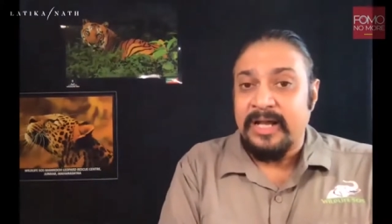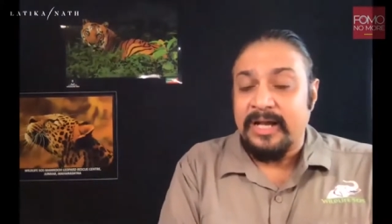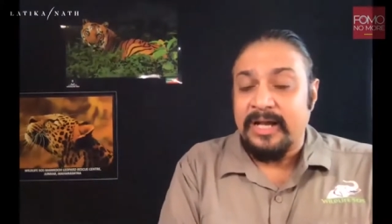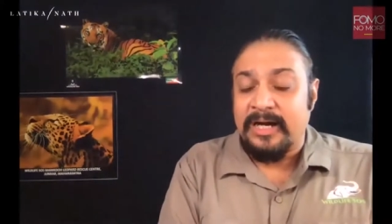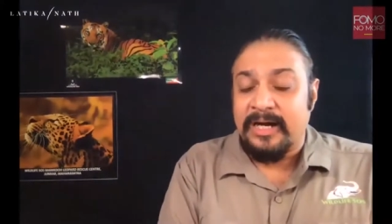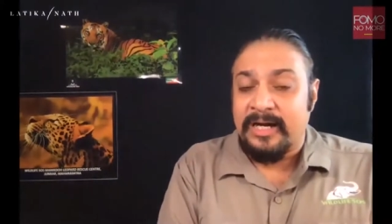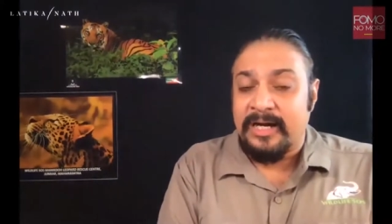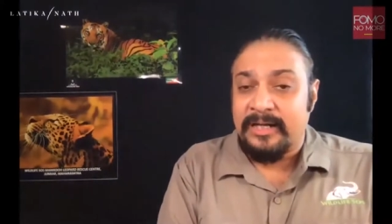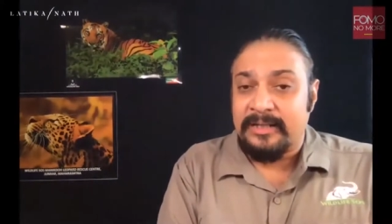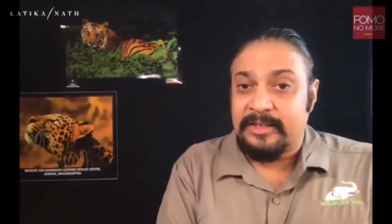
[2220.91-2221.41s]

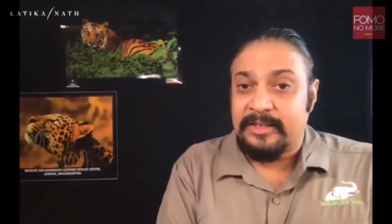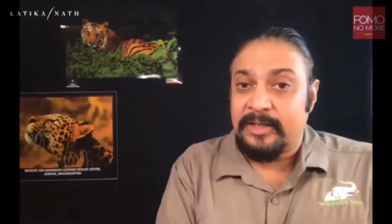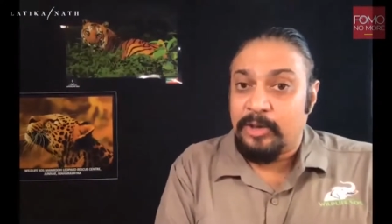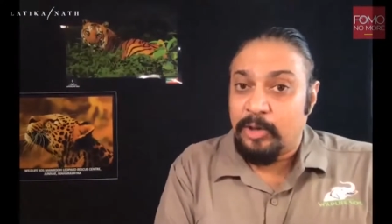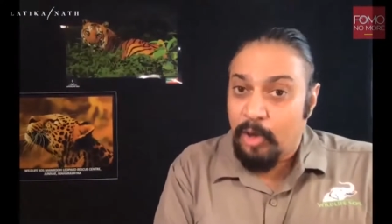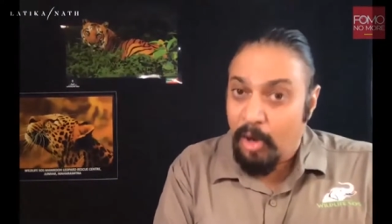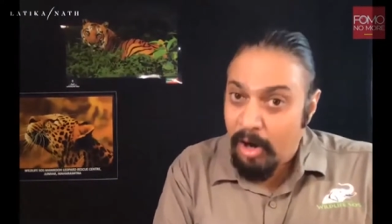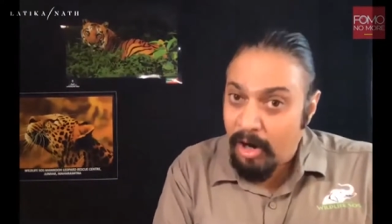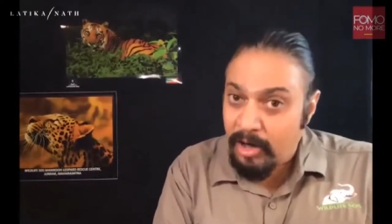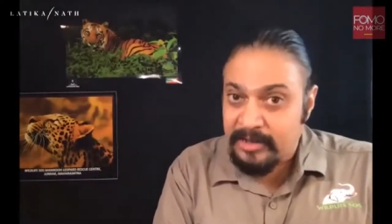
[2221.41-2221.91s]
Uh, the
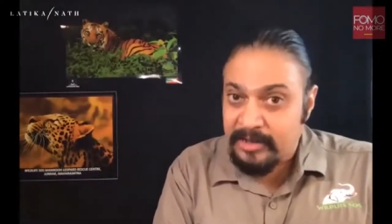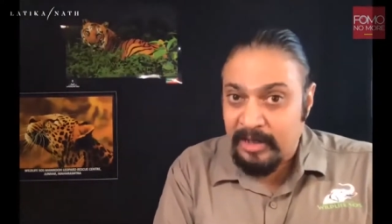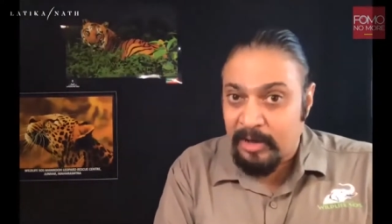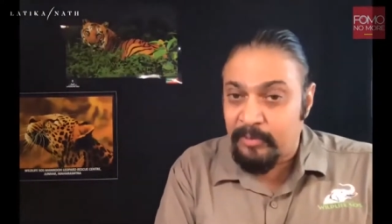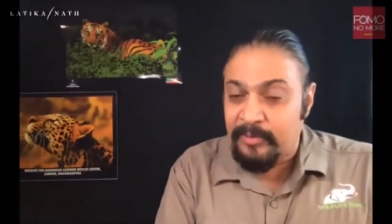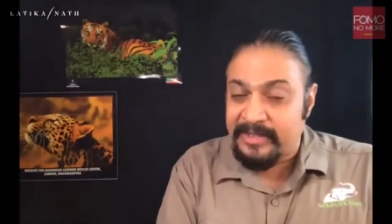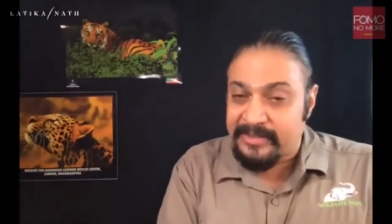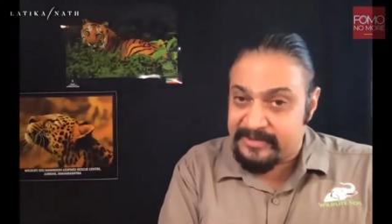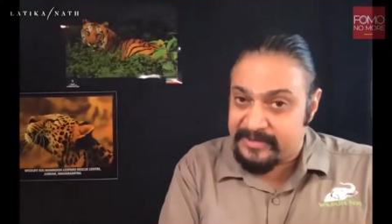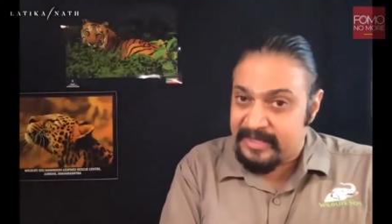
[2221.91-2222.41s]

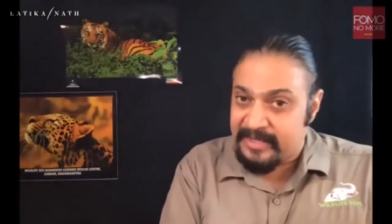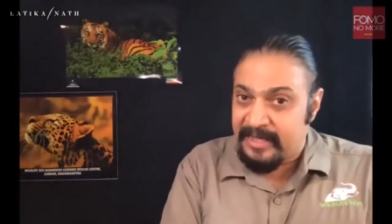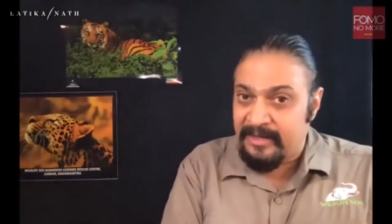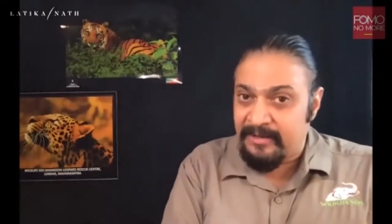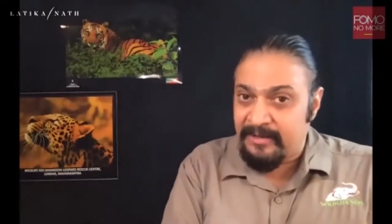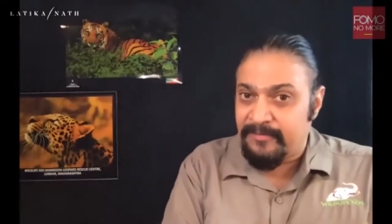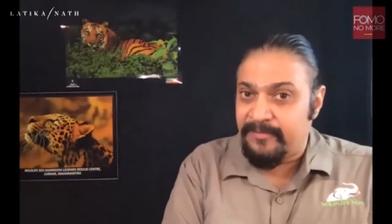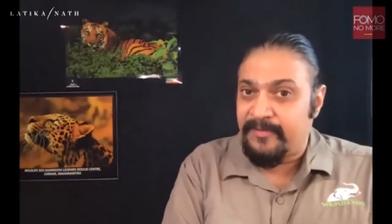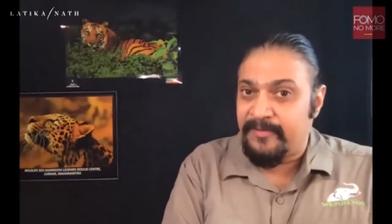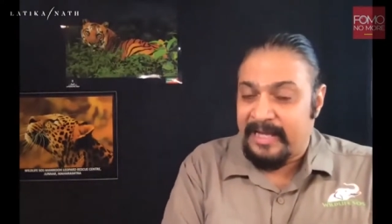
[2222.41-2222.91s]
lockdown
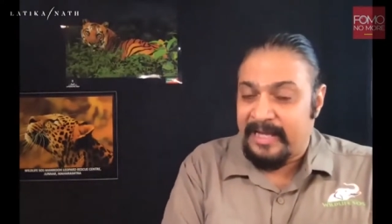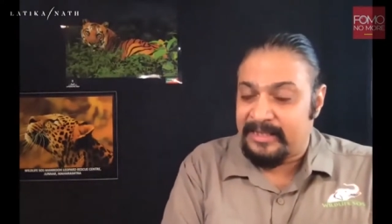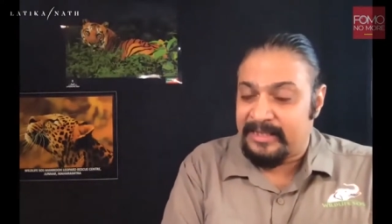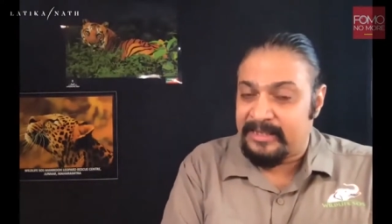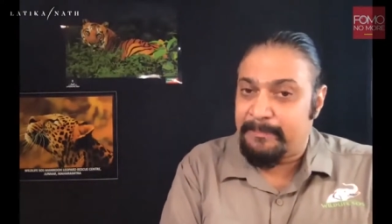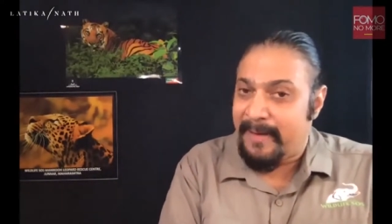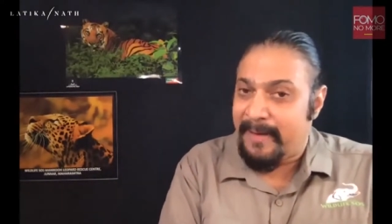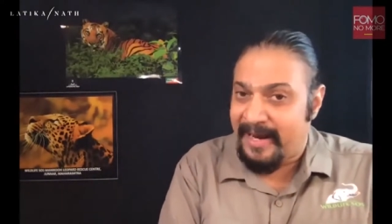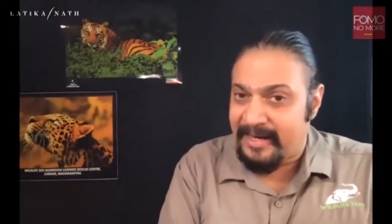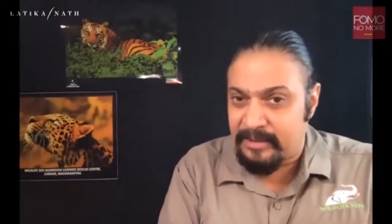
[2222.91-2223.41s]
itself and
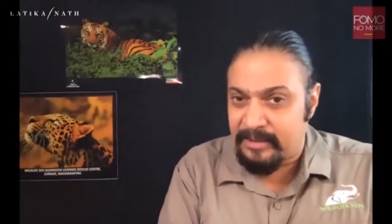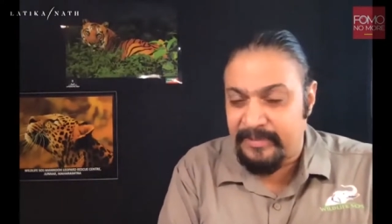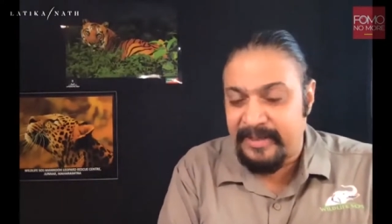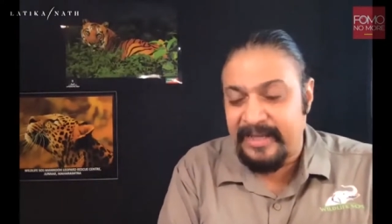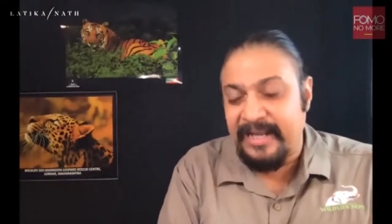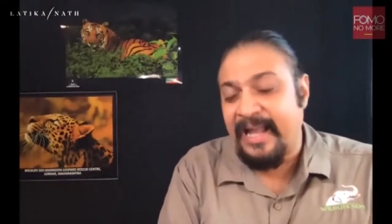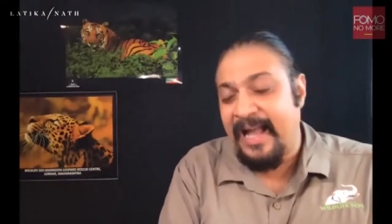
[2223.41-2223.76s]
the pandemic